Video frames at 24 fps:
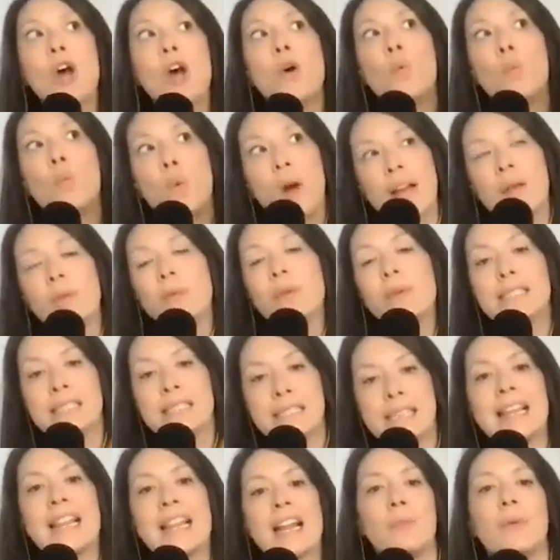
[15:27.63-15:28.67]
when we
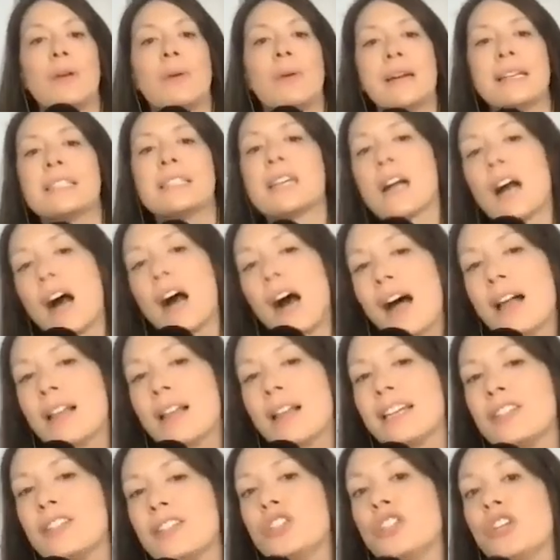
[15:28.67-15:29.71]
said that we went to
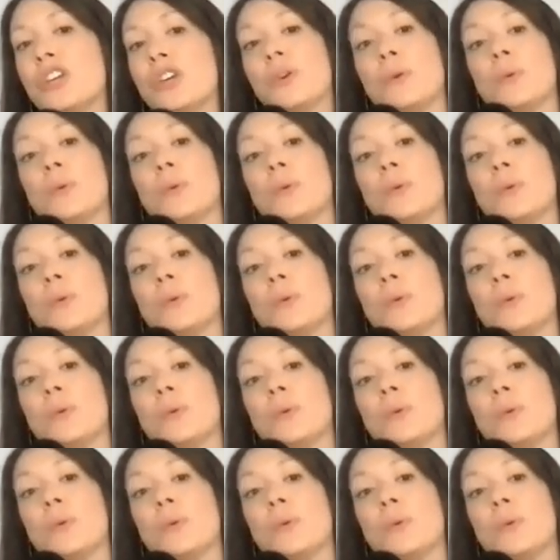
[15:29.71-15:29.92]
college.